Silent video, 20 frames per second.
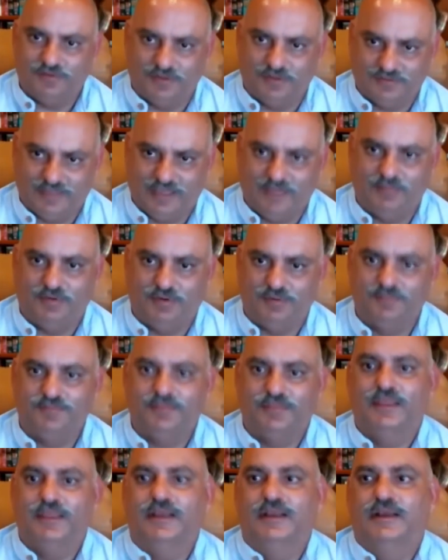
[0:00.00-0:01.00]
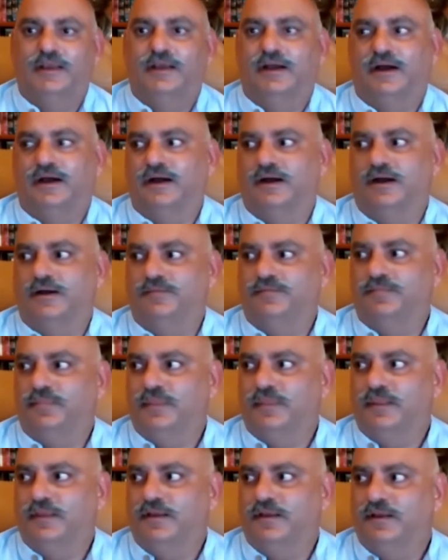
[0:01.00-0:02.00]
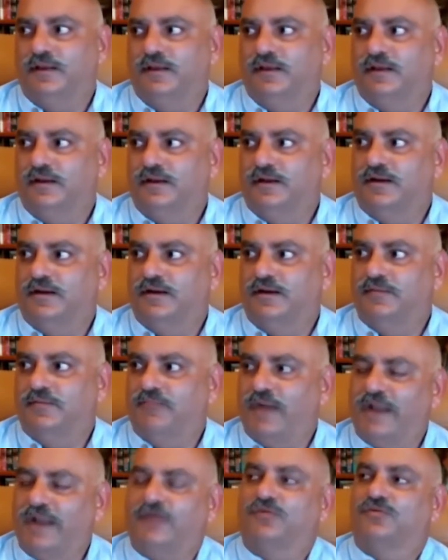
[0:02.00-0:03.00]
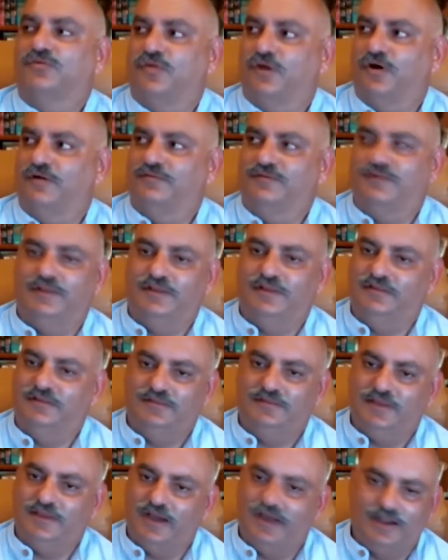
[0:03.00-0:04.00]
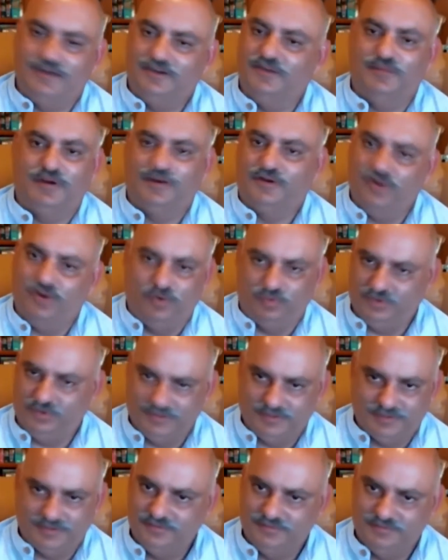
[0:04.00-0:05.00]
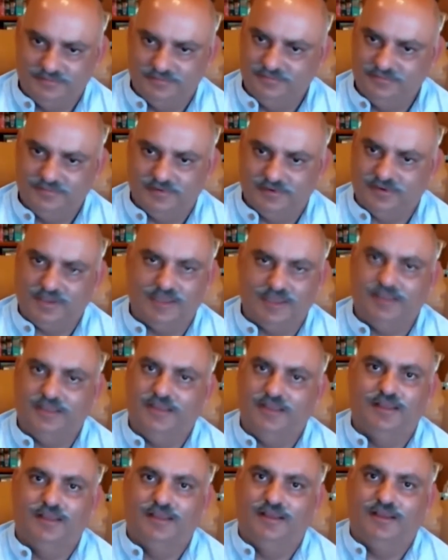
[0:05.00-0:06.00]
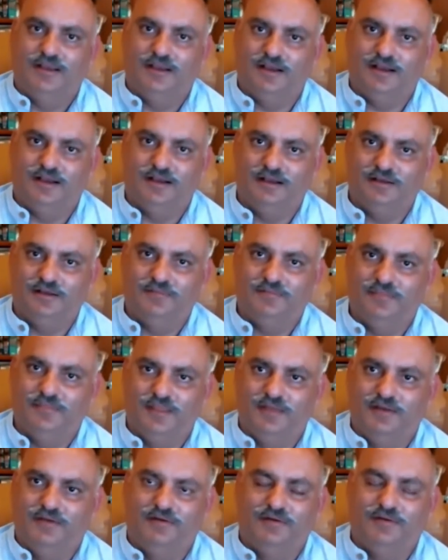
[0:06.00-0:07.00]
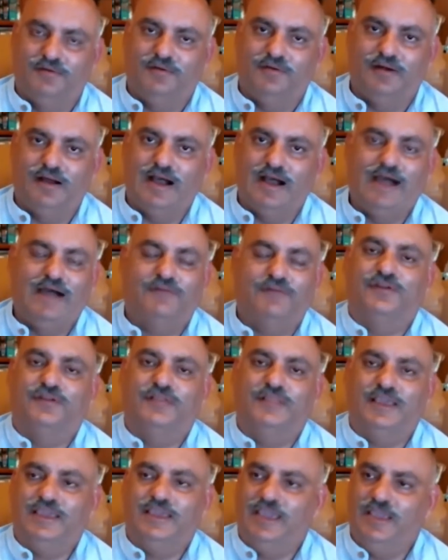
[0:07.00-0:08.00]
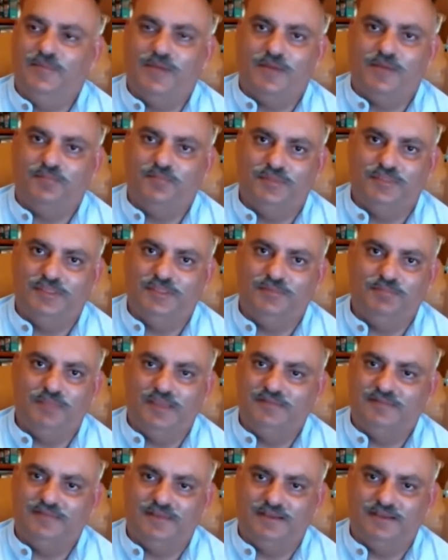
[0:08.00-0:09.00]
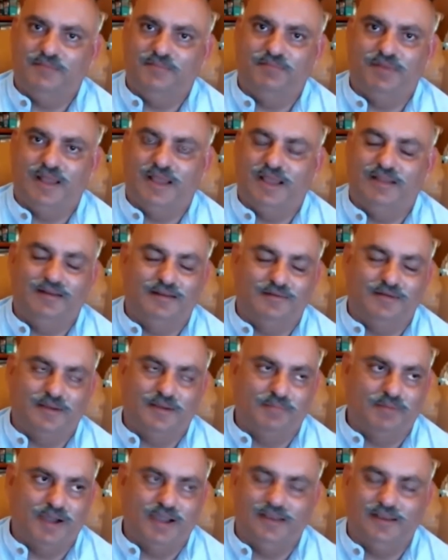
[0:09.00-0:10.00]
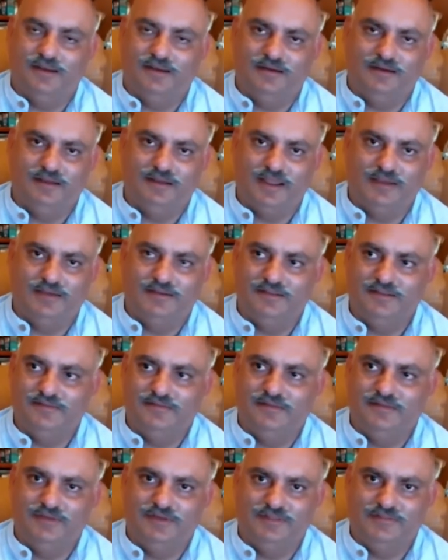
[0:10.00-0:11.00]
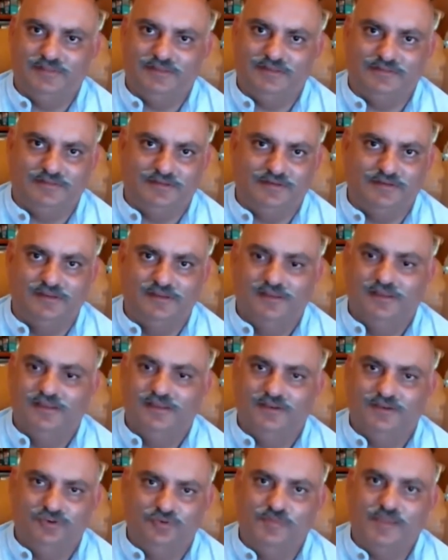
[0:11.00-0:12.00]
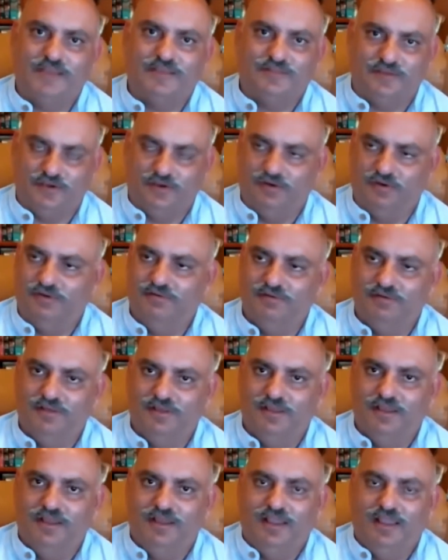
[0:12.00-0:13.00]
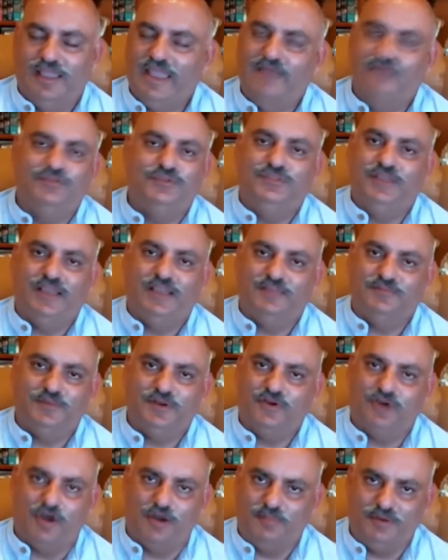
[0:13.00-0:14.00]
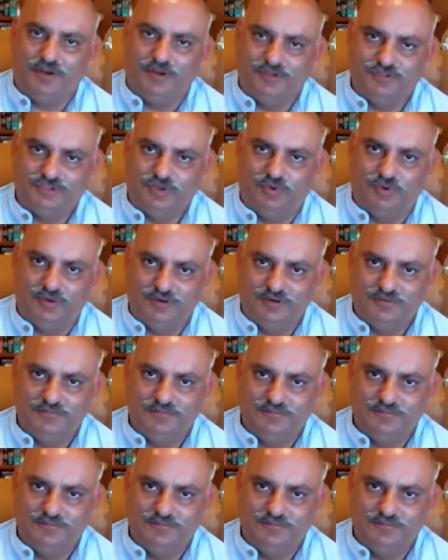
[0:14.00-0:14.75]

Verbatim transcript: for example, um, Microsoft is the ultimate cloner. Okay. Um, after they came up with the basic compiler, compiler in 1976 in New Mexico, everything has been copied or stolen